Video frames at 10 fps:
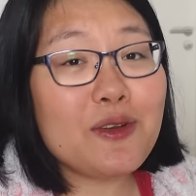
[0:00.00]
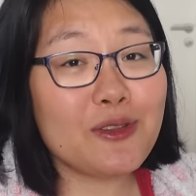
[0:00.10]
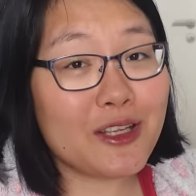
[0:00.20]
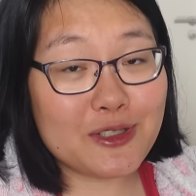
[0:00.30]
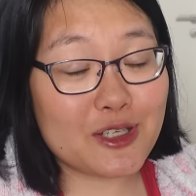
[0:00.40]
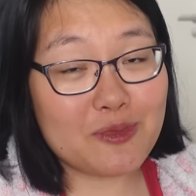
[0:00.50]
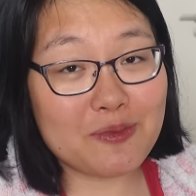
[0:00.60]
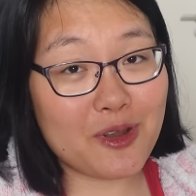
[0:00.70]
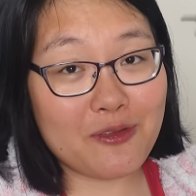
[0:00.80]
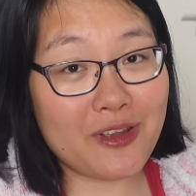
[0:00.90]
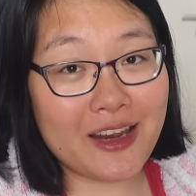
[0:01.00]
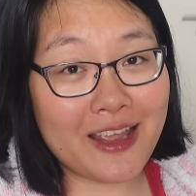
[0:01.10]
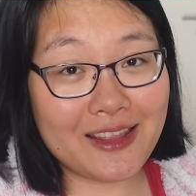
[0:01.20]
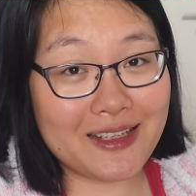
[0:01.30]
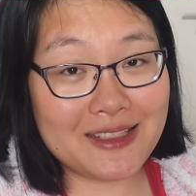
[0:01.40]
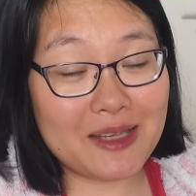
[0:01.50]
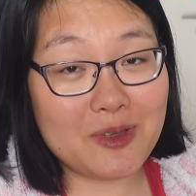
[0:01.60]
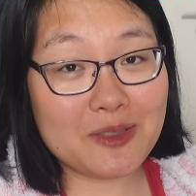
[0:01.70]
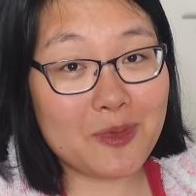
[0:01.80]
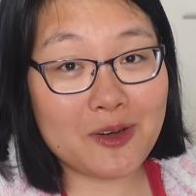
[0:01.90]
don't think German boyfriend had the same
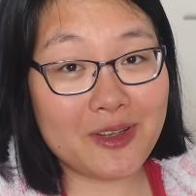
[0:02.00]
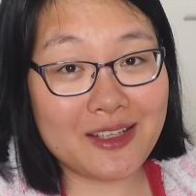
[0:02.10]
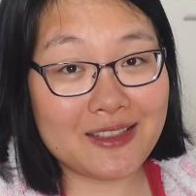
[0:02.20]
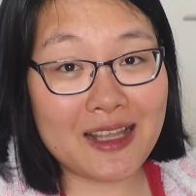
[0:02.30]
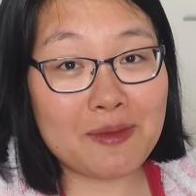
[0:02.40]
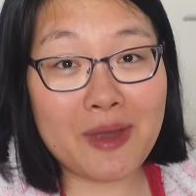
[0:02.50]
experience like